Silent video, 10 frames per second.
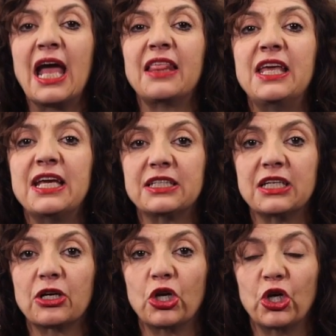These
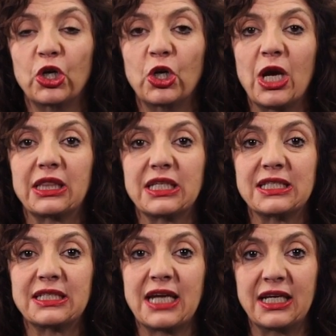occur at the
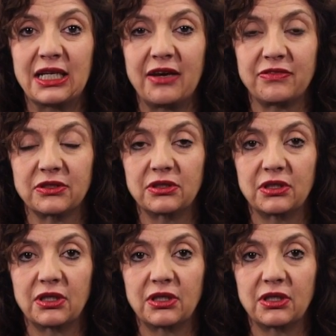state level.